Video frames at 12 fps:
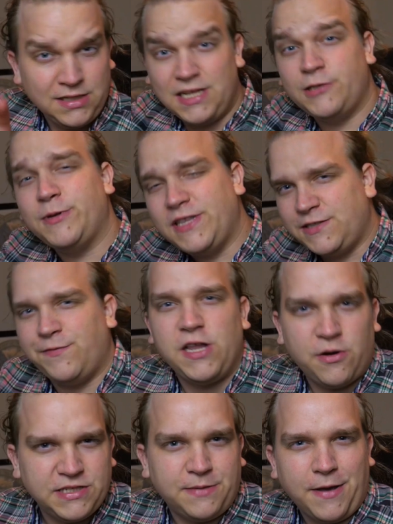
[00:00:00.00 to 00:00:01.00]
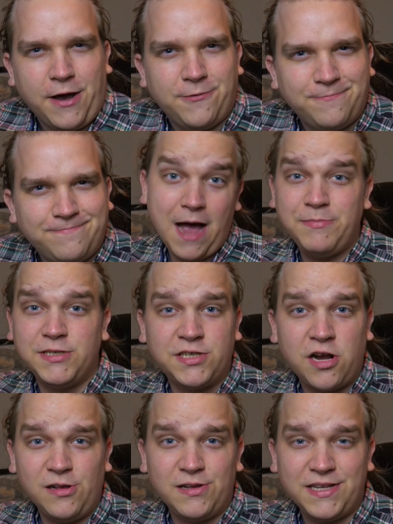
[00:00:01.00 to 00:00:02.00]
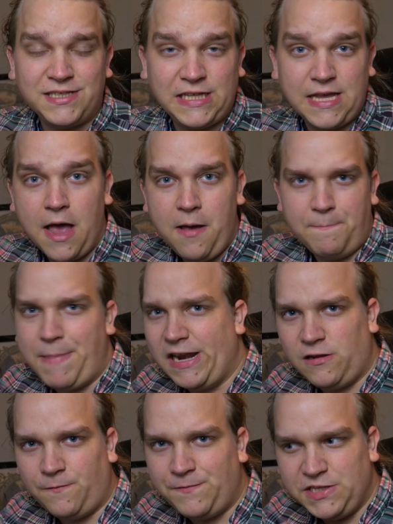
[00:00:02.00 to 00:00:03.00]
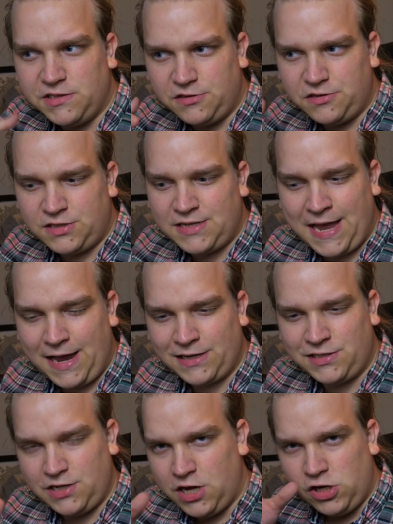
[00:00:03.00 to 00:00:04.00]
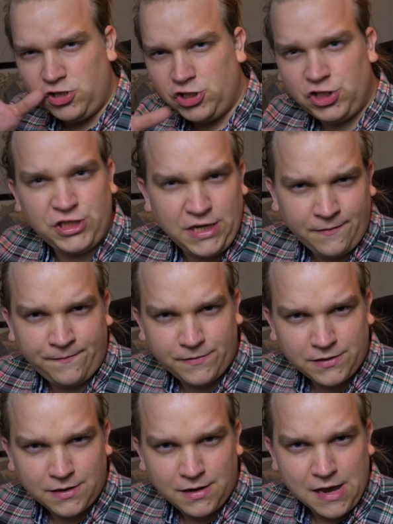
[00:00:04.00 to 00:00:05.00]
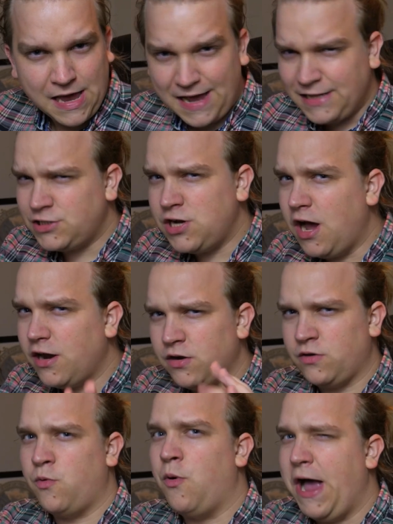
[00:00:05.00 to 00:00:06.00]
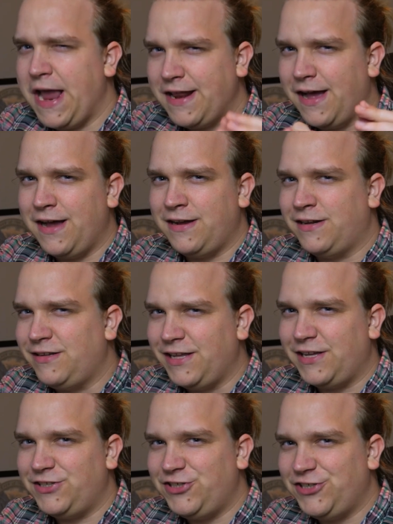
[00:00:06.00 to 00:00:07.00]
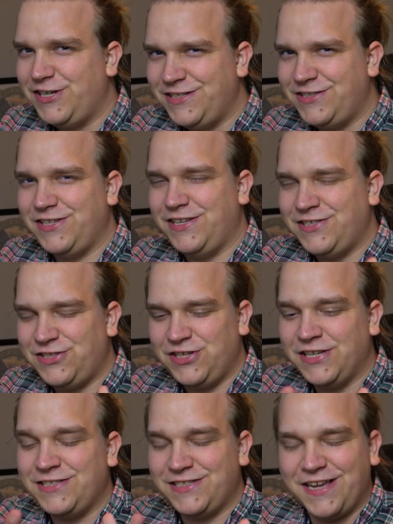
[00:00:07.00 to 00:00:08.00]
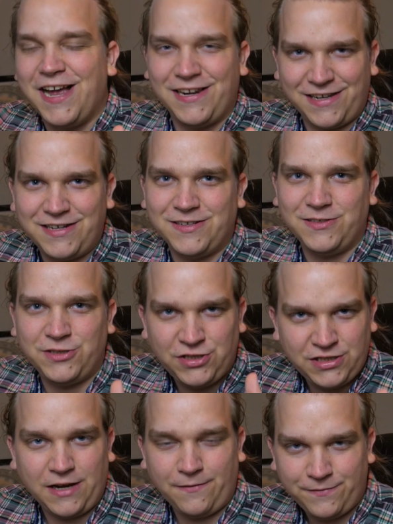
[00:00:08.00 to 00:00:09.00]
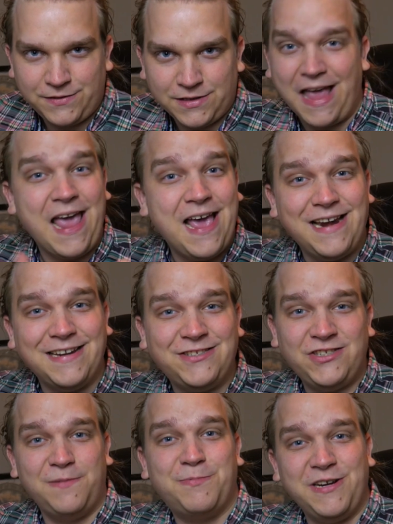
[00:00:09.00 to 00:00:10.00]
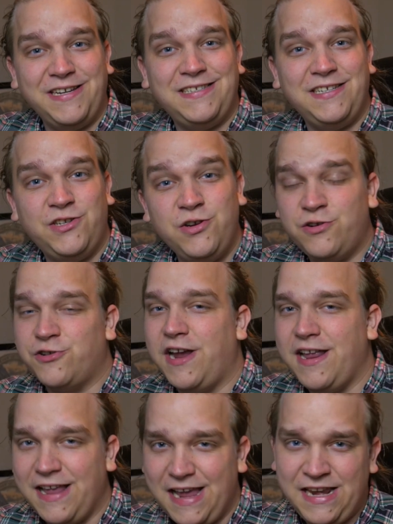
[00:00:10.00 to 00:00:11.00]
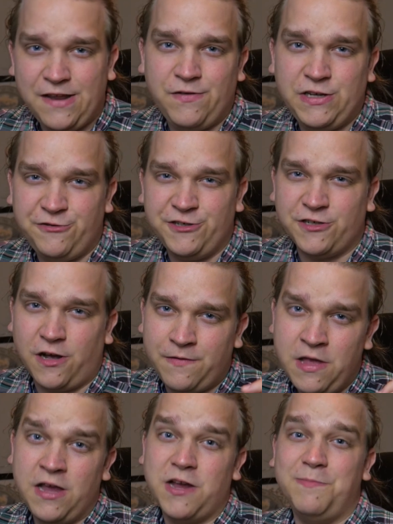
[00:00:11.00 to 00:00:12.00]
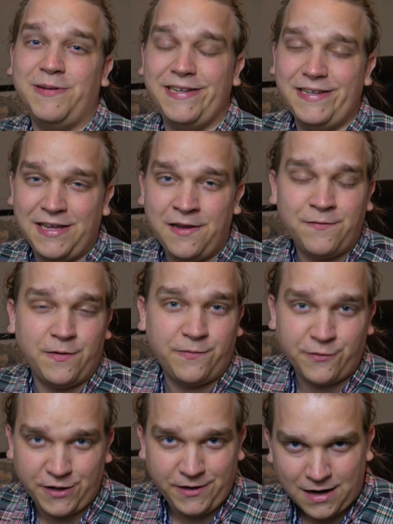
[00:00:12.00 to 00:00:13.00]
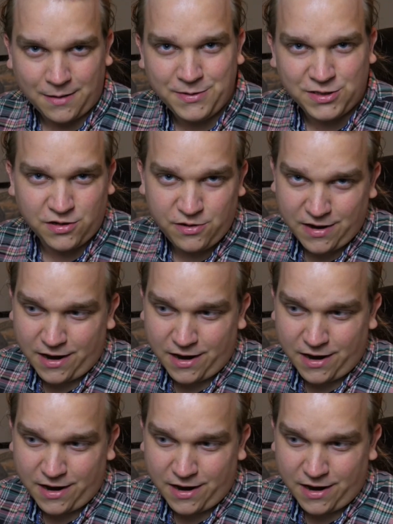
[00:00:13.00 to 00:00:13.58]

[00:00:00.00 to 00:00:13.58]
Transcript: That's what this video is about. I'm just calling this the Battlefield text shift it's not quite a glitch. It's, it's just a little shift and it's super easy to create DaVinci Resolve completely for free. Let me show you